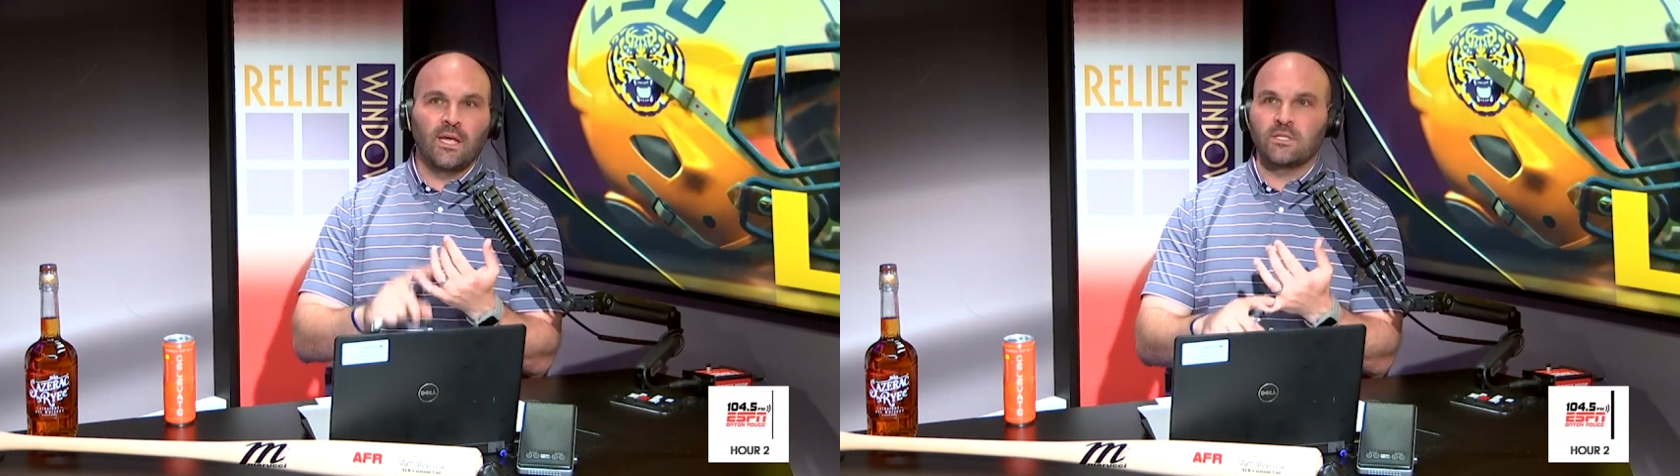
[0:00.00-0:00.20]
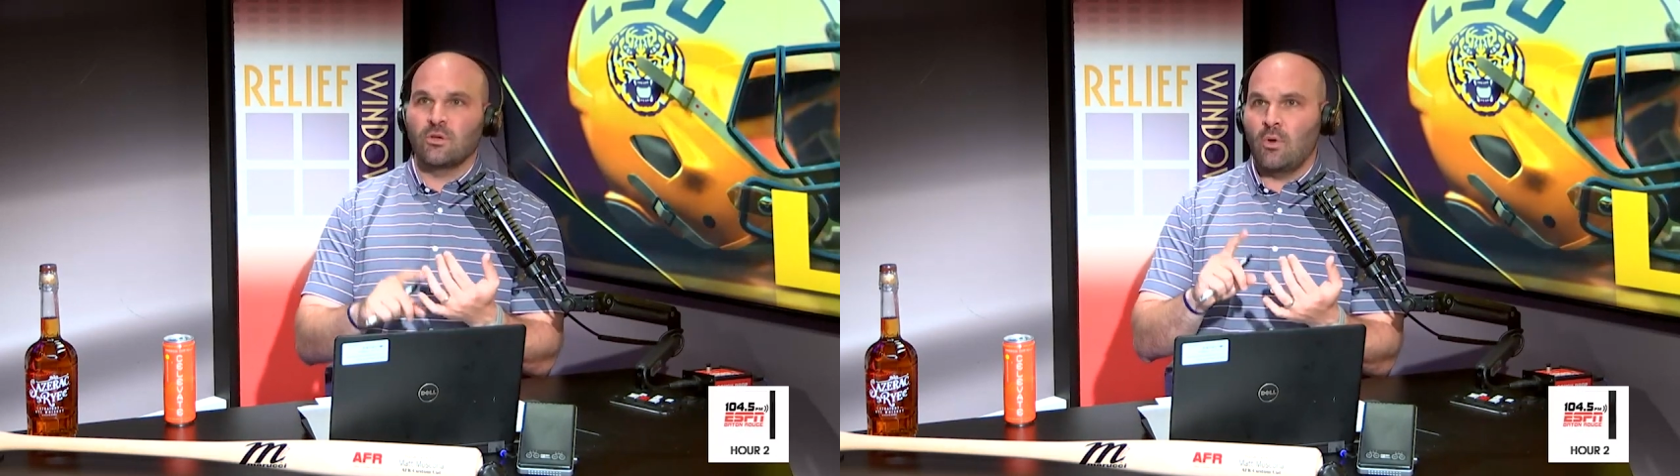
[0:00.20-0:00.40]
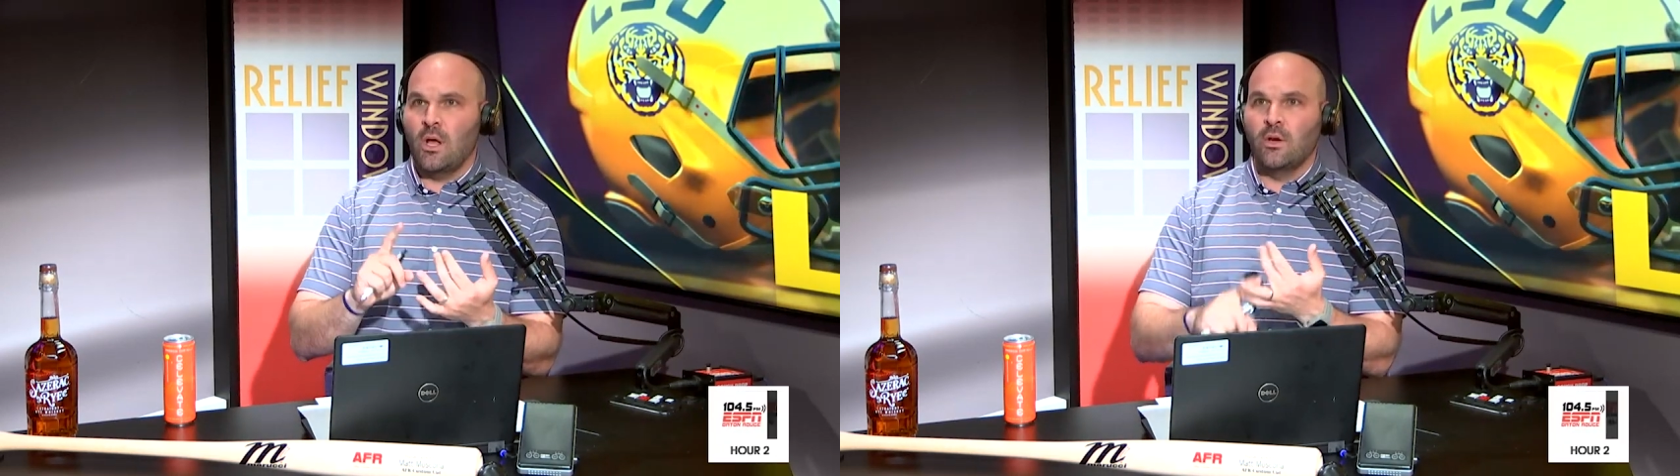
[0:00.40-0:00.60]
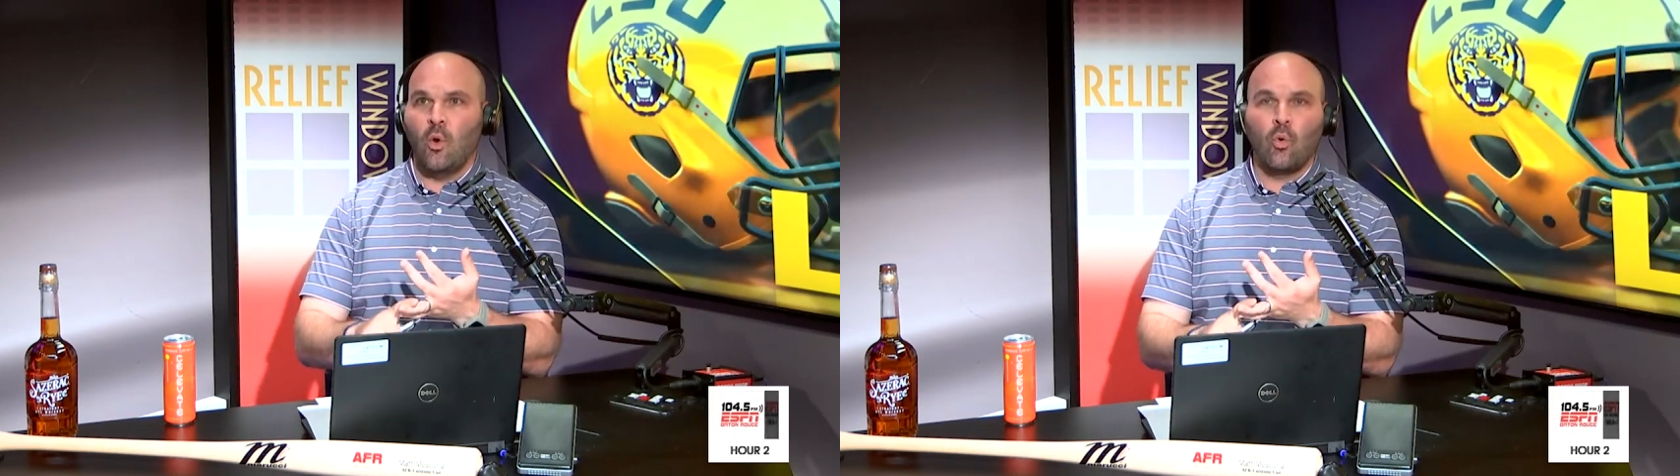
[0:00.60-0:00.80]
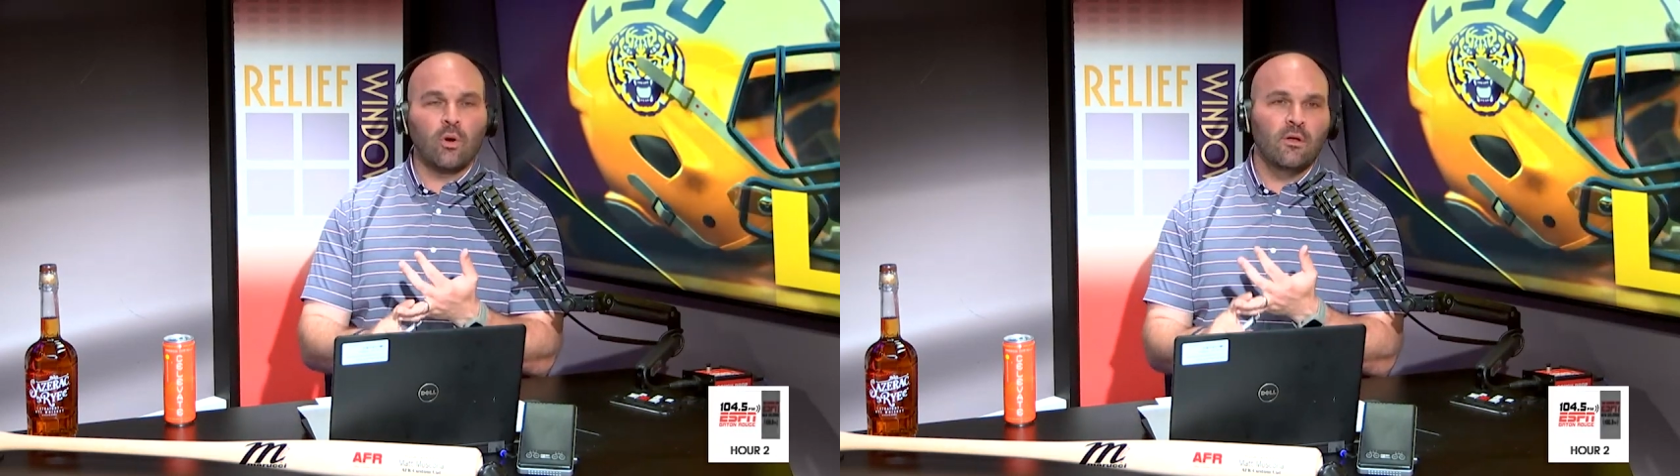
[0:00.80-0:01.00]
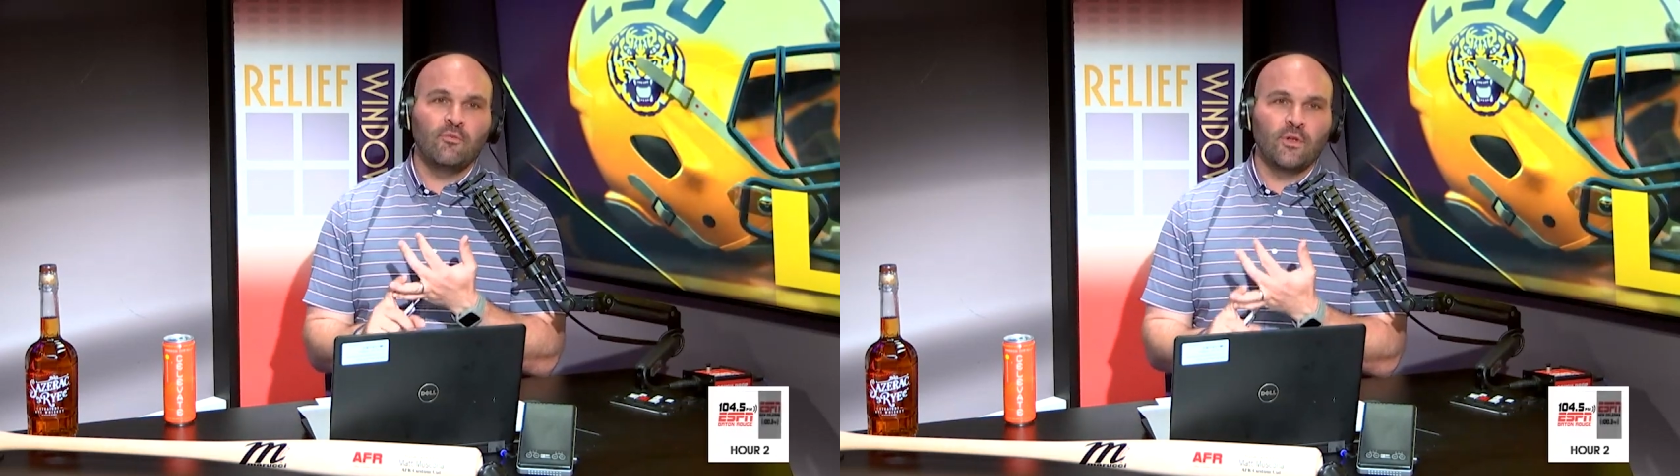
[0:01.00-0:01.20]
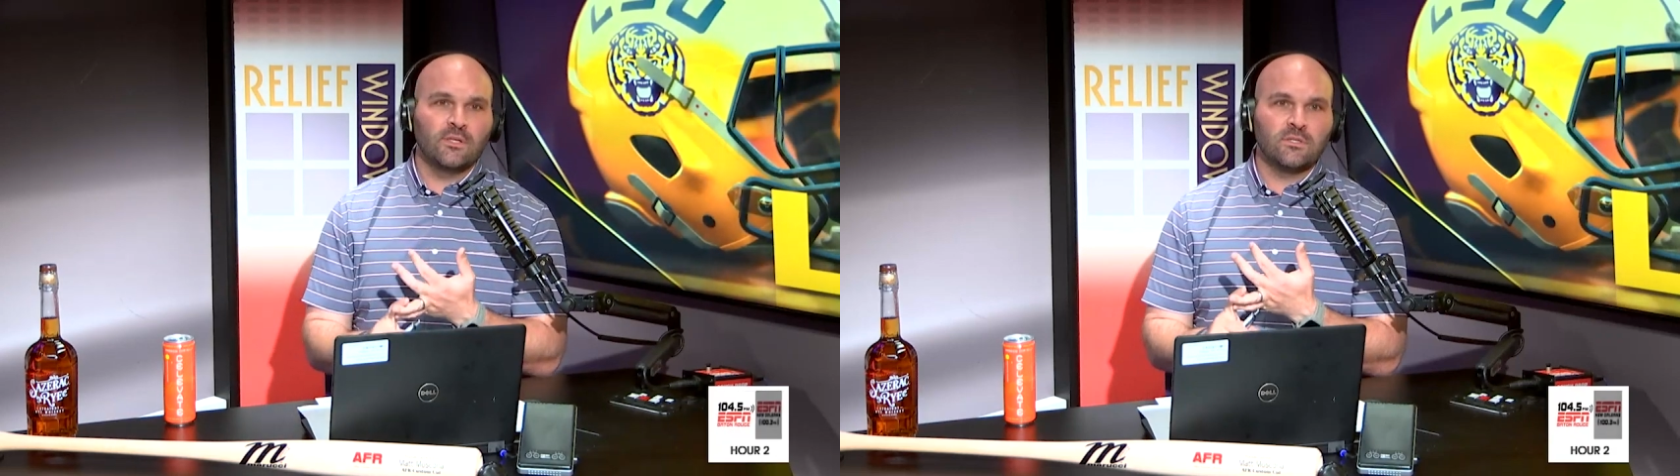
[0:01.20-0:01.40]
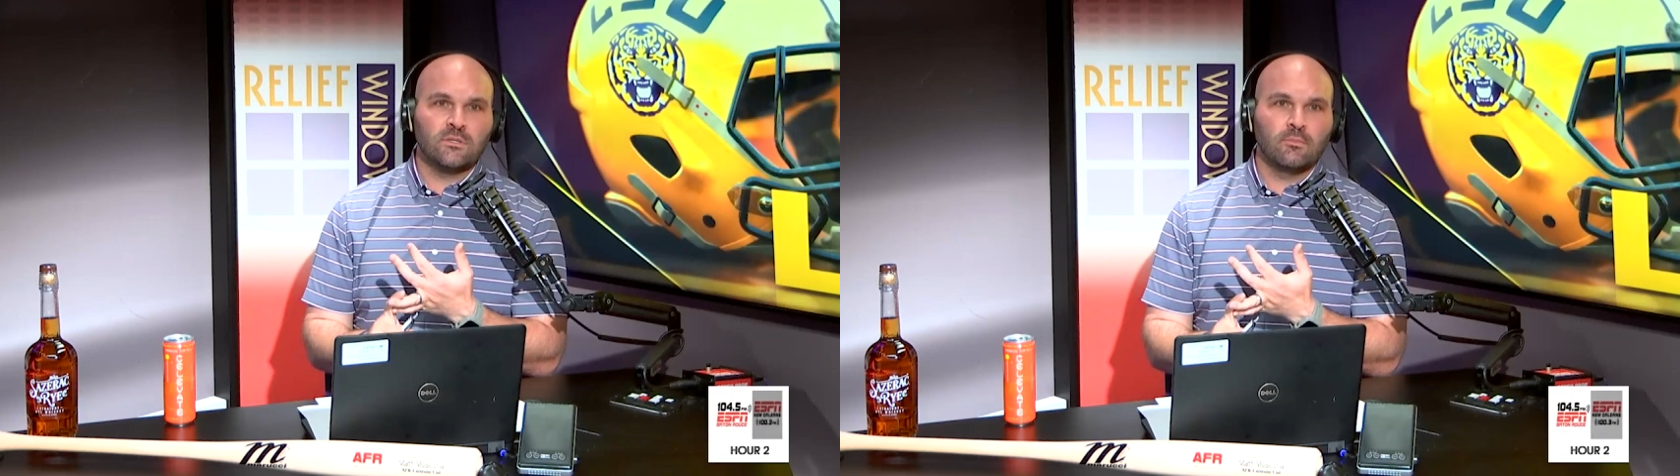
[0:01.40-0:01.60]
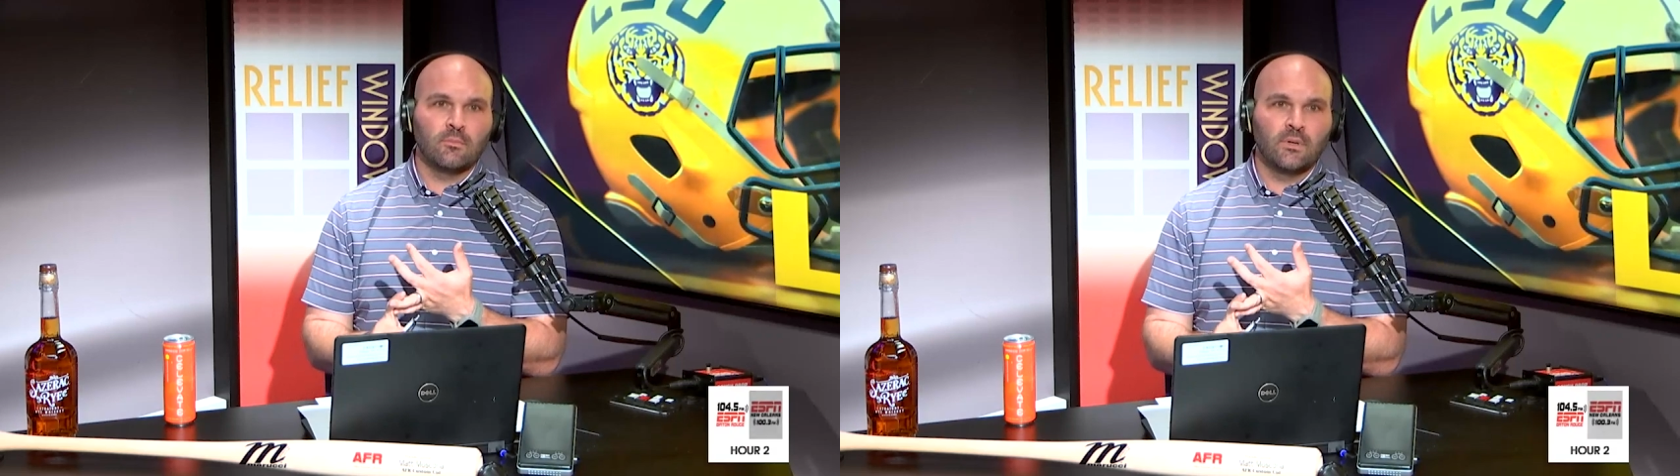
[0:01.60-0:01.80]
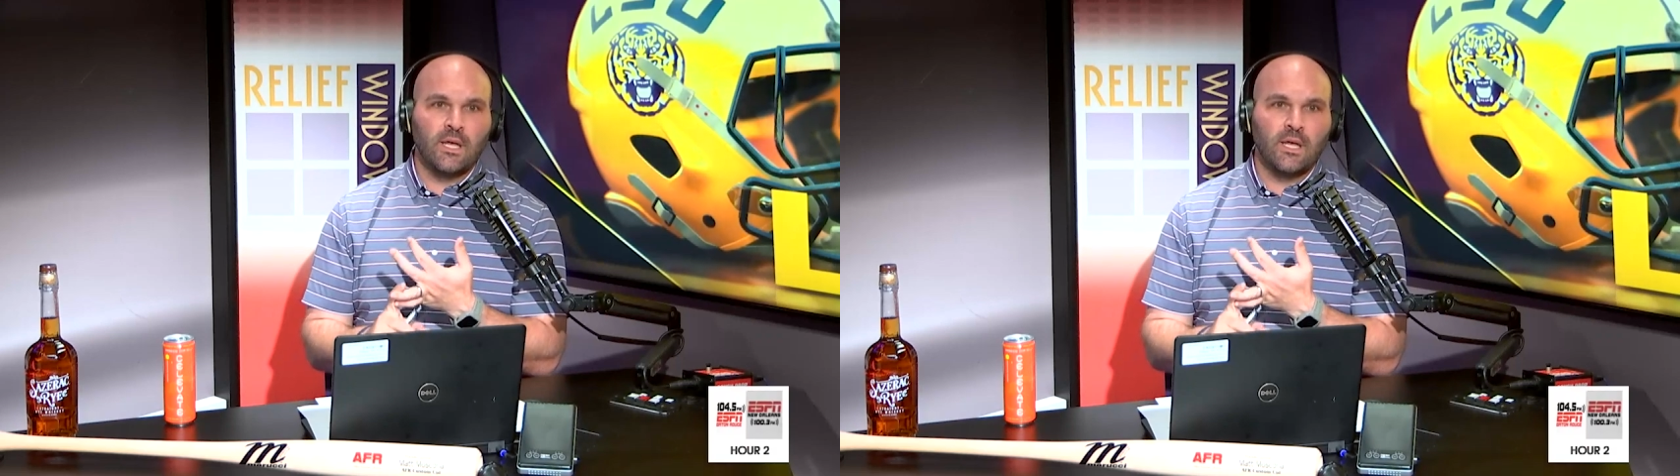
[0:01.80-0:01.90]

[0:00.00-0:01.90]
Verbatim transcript: against the run or if it's